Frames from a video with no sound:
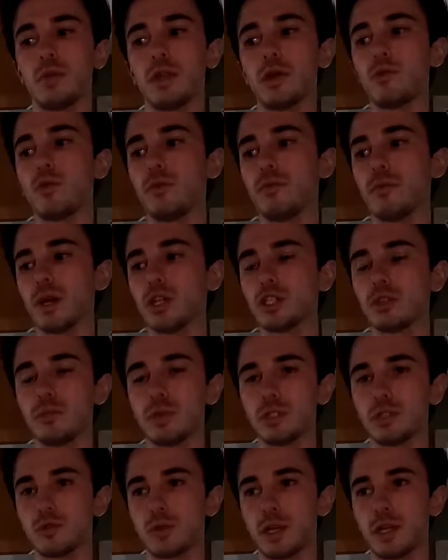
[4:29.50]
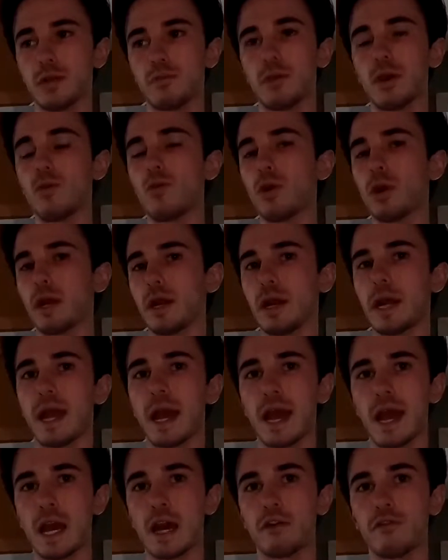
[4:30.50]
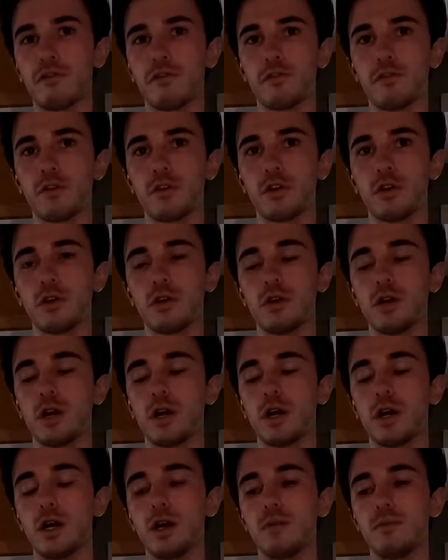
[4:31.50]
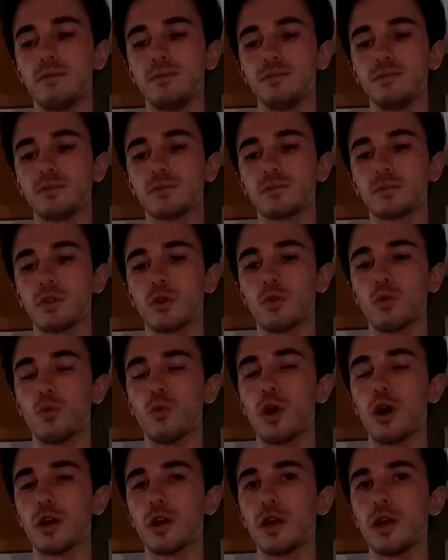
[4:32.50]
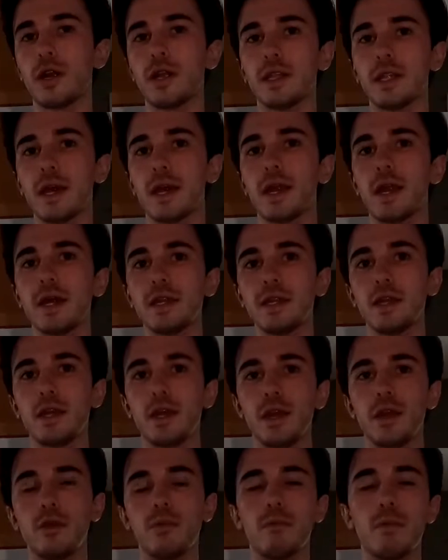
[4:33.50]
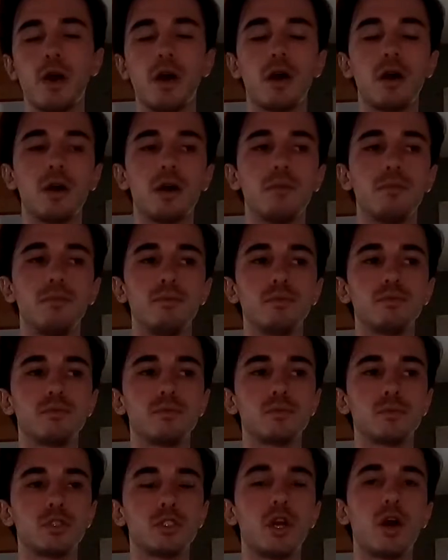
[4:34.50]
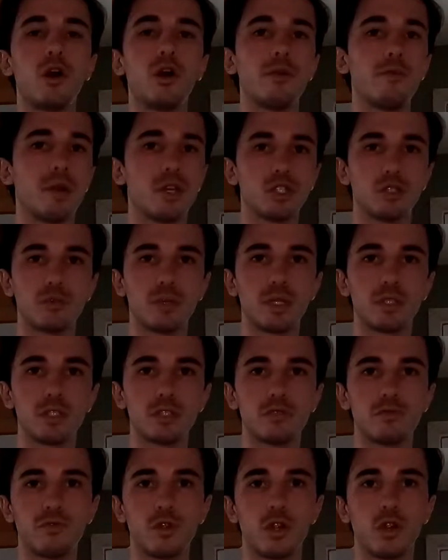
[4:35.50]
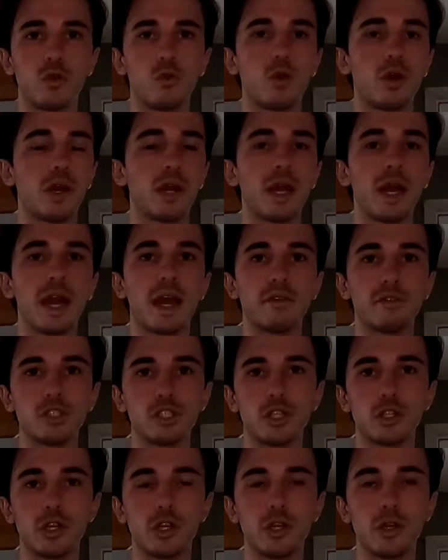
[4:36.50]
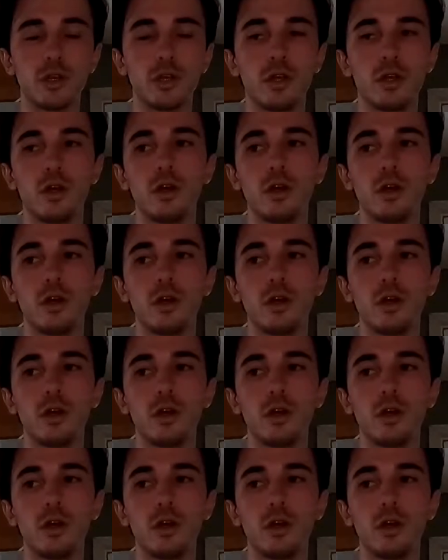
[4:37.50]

liquid measurements when I did my 1.5 water, and then I did solid measurements for 1.5 sugar.